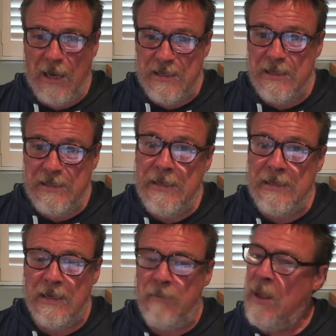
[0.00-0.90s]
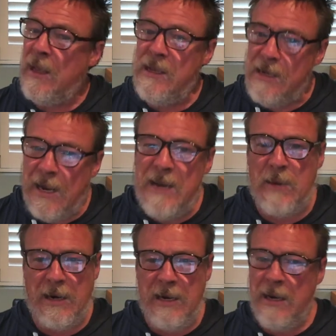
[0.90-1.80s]
as a citizen, you need
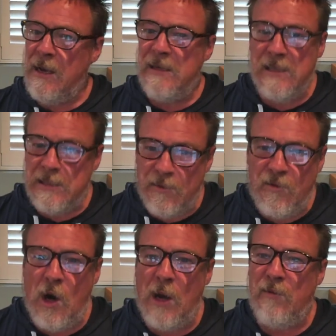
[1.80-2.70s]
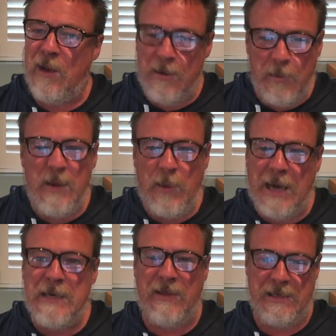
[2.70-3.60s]
money to survive and be
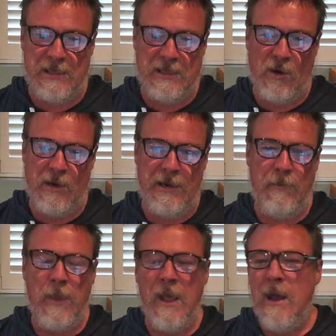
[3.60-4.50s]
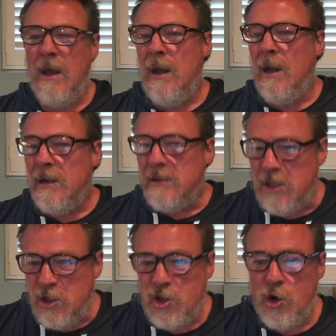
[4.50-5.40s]
part of that society. To
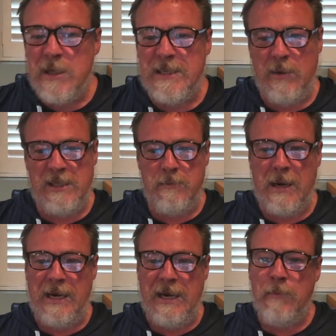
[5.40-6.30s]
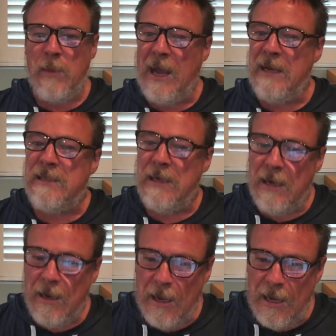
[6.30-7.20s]
destroy someone's money and to
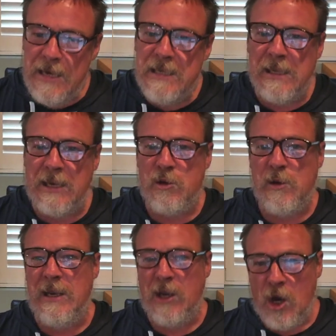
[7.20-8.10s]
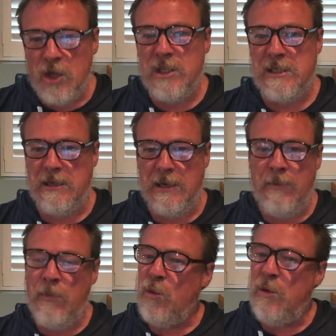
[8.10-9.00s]
intellectually and
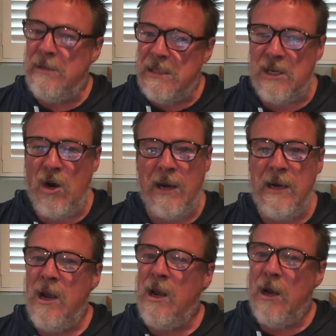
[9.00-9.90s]
consciously, with design,